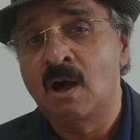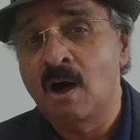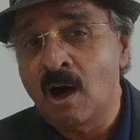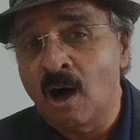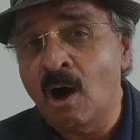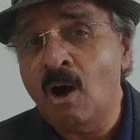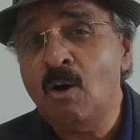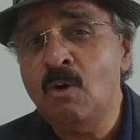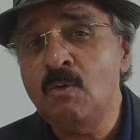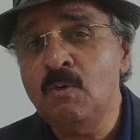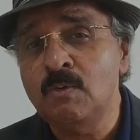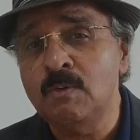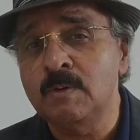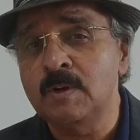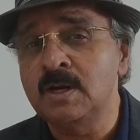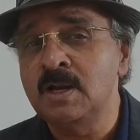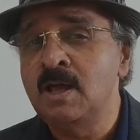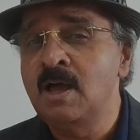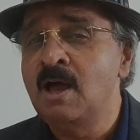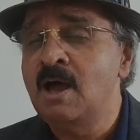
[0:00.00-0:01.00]

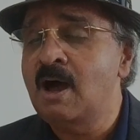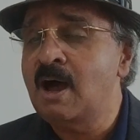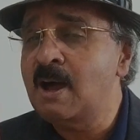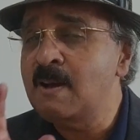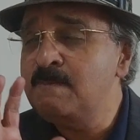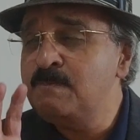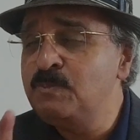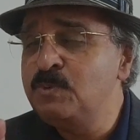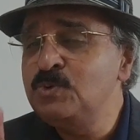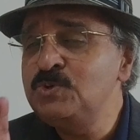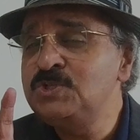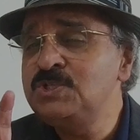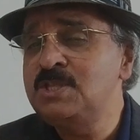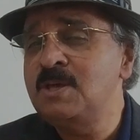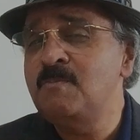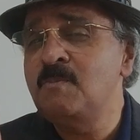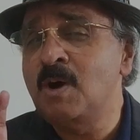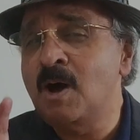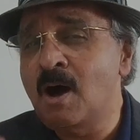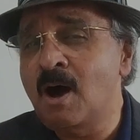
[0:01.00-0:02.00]
However, I push
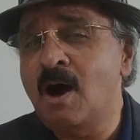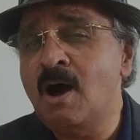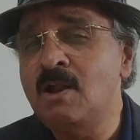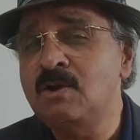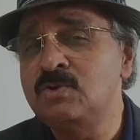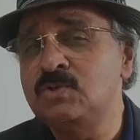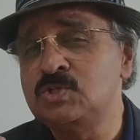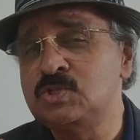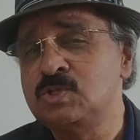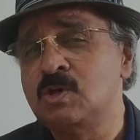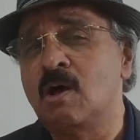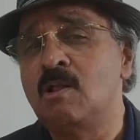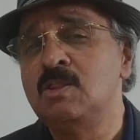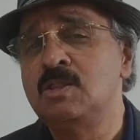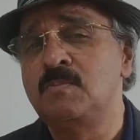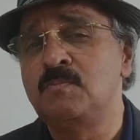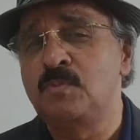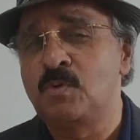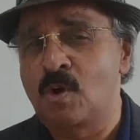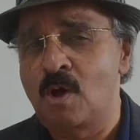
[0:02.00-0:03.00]
them hard to
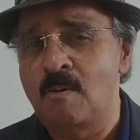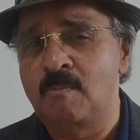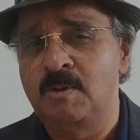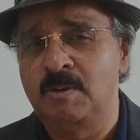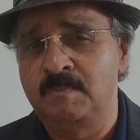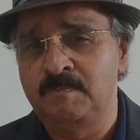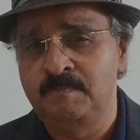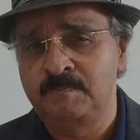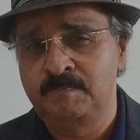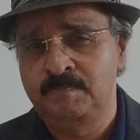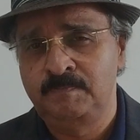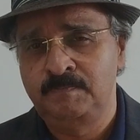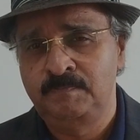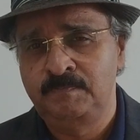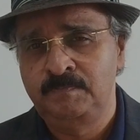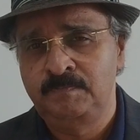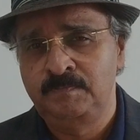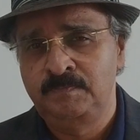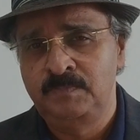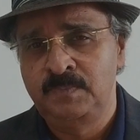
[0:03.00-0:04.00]
solve the problem.
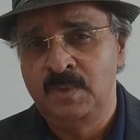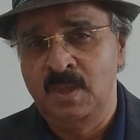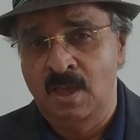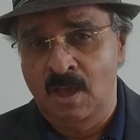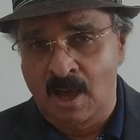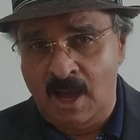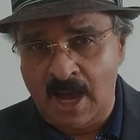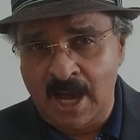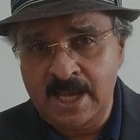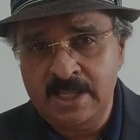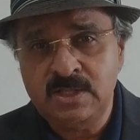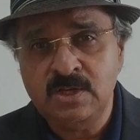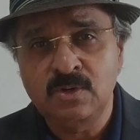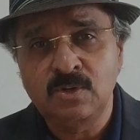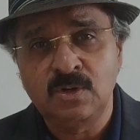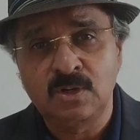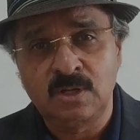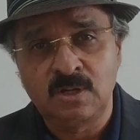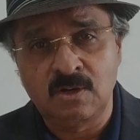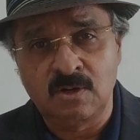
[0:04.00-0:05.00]

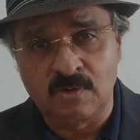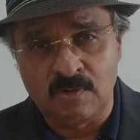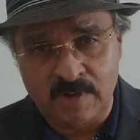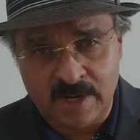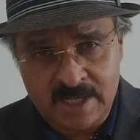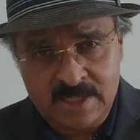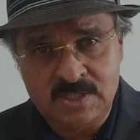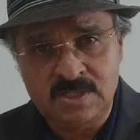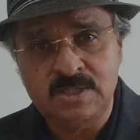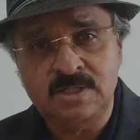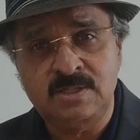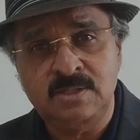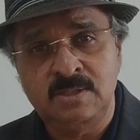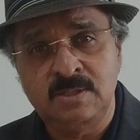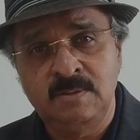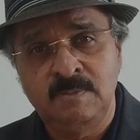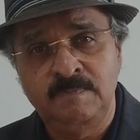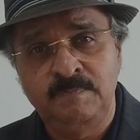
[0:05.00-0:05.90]
Either correct it,